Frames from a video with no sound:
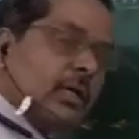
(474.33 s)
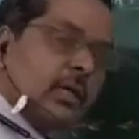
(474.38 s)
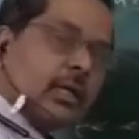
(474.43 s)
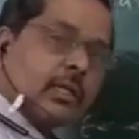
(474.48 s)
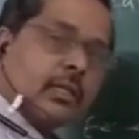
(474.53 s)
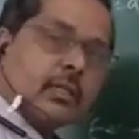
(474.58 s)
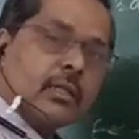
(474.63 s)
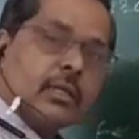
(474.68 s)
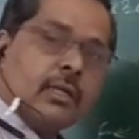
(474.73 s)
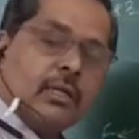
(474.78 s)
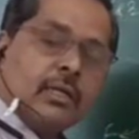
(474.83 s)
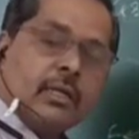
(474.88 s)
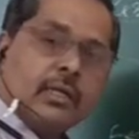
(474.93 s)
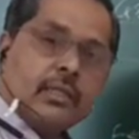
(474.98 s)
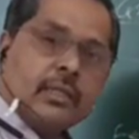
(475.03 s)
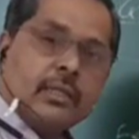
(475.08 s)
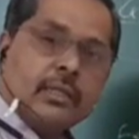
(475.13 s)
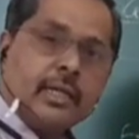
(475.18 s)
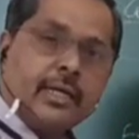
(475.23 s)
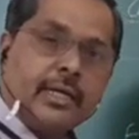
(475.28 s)
earth,
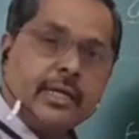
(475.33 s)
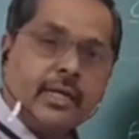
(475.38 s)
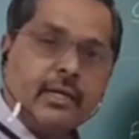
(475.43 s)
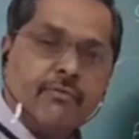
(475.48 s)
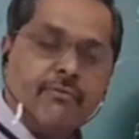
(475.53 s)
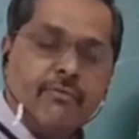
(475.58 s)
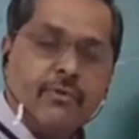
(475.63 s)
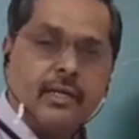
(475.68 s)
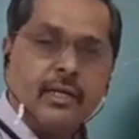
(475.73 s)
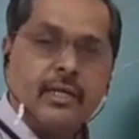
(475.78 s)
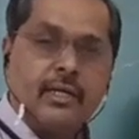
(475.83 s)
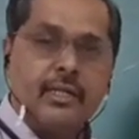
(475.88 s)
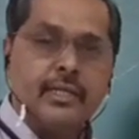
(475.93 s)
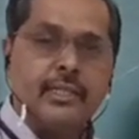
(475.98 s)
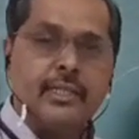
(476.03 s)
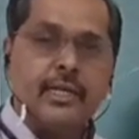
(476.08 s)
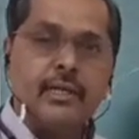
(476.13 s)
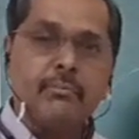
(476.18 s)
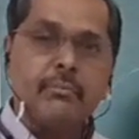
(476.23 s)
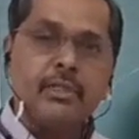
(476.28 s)
then definitely
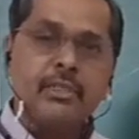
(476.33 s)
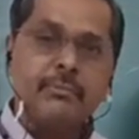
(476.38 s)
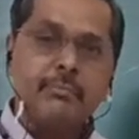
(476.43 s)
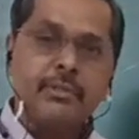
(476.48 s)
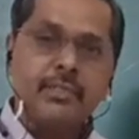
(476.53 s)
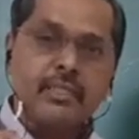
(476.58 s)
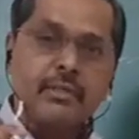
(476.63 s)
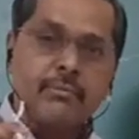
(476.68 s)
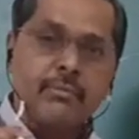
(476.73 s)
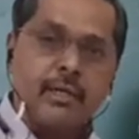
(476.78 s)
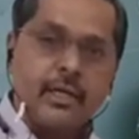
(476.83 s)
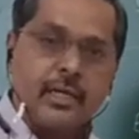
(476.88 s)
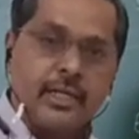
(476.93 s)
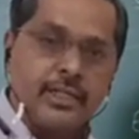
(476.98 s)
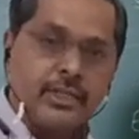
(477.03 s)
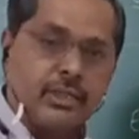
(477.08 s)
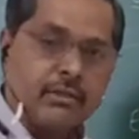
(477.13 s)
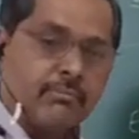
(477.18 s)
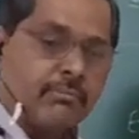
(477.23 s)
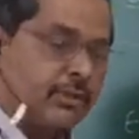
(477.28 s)
there must be some
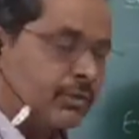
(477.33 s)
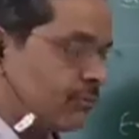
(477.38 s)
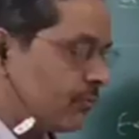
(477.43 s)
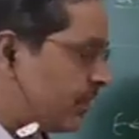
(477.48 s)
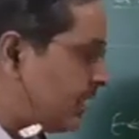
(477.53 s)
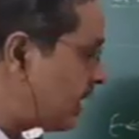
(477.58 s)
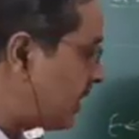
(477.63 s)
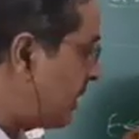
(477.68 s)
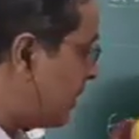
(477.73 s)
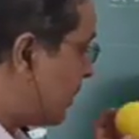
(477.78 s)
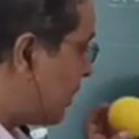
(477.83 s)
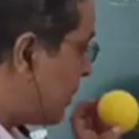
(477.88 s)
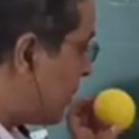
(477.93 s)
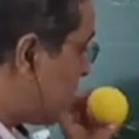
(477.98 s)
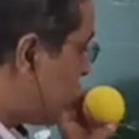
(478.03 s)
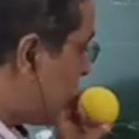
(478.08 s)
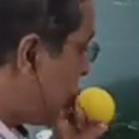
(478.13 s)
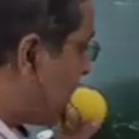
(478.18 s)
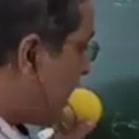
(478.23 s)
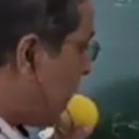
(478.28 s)
relation between
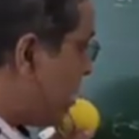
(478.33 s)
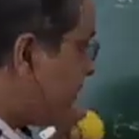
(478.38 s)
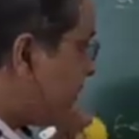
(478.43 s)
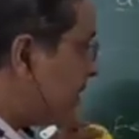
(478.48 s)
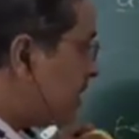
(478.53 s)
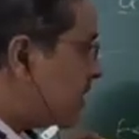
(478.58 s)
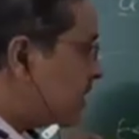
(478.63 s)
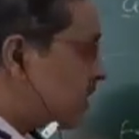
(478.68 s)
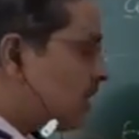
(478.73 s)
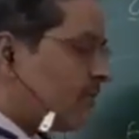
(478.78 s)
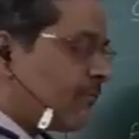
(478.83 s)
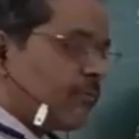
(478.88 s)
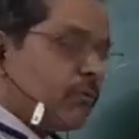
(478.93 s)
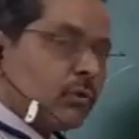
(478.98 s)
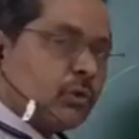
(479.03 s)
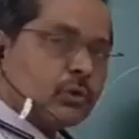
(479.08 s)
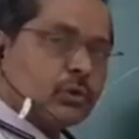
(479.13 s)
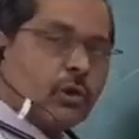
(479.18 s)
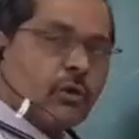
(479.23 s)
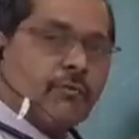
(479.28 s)
the gravitational
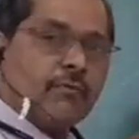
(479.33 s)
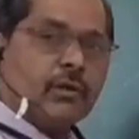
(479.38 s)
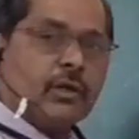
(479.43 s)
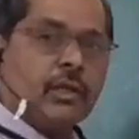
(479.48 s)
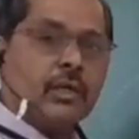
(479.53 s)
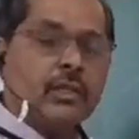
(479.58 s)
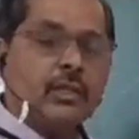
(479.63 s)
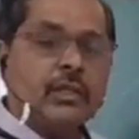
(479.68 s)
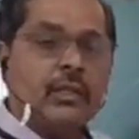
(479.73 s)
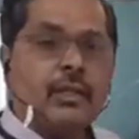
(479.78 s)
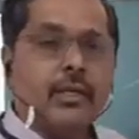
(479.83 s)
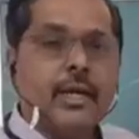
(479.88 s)
force of earth